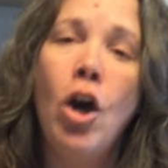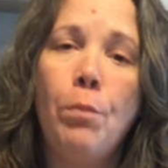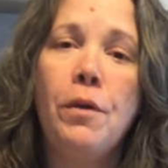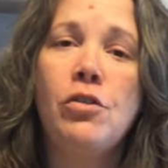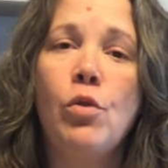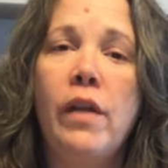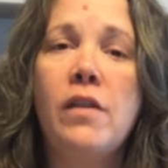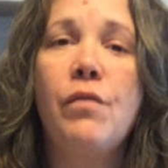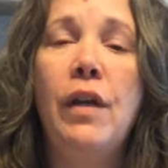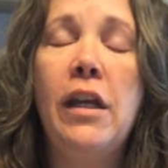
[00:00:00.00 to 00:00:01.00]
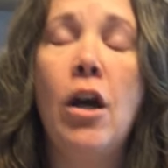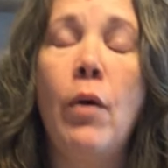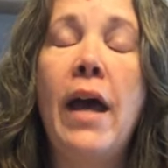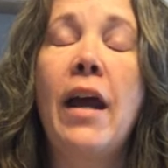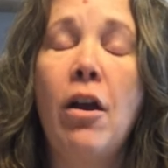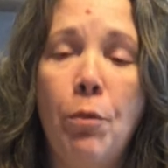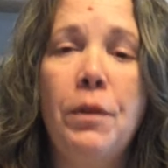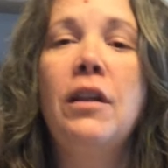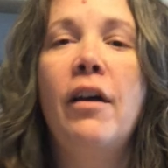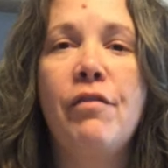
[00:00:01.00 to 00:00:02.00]
Hope you enjoy this video, and I
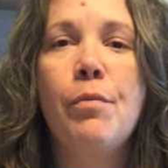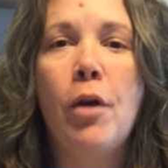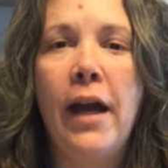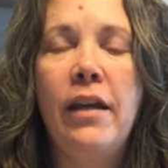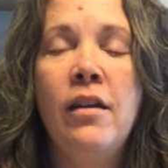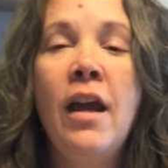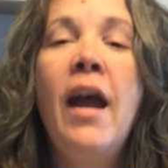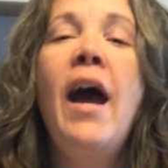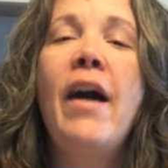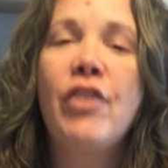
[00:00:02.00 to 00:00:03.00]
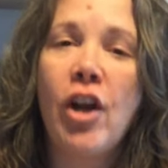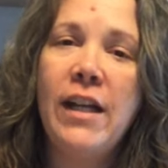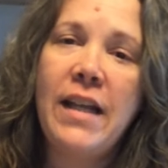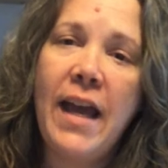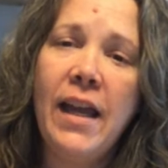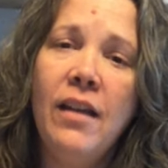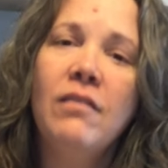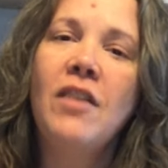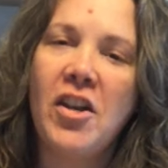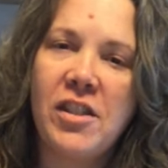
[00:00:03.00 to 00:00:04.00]
hope you love the bread. Have a great day.
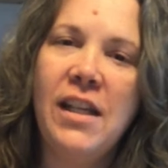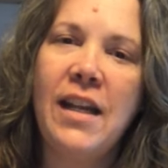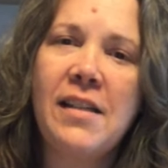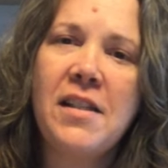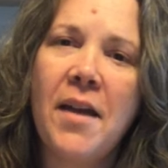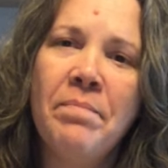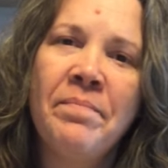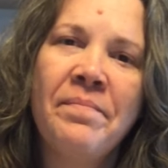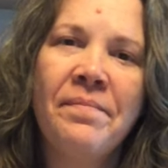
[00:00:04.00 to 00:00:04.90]
I'll see you next time.